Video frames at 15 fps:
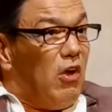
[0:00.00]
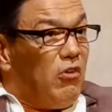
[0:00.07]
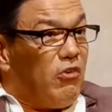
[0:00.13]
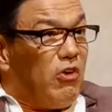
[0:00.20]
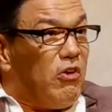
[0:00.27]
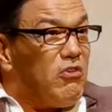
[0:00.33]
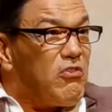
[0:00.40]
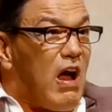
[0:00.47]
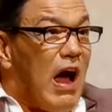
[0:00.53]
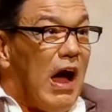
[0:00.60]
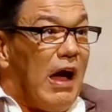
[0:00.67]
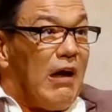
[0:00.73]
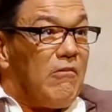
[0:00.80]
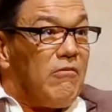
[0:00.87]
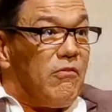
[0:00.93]
Do you
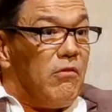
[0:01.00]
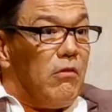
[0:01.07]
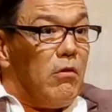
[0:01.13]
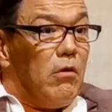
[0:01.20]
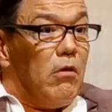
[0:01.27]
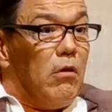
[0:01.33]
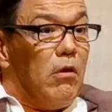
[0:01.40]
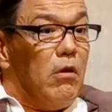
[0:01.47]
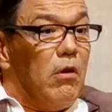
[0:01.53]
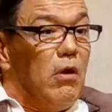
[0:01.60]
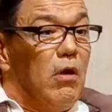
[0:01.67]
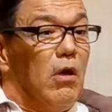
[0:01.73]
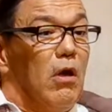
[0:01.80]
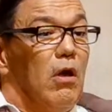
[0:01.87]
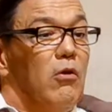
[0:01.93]
drive?
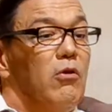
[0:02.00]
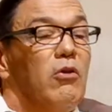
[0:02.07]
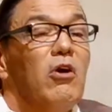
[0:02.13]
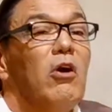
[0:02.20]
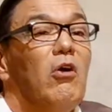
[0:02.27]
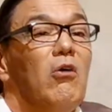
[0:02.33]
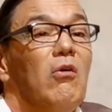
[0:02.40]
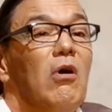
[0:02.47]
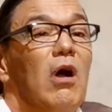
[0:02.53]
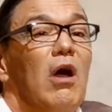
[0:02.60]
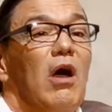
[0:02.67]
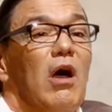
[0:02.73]
No,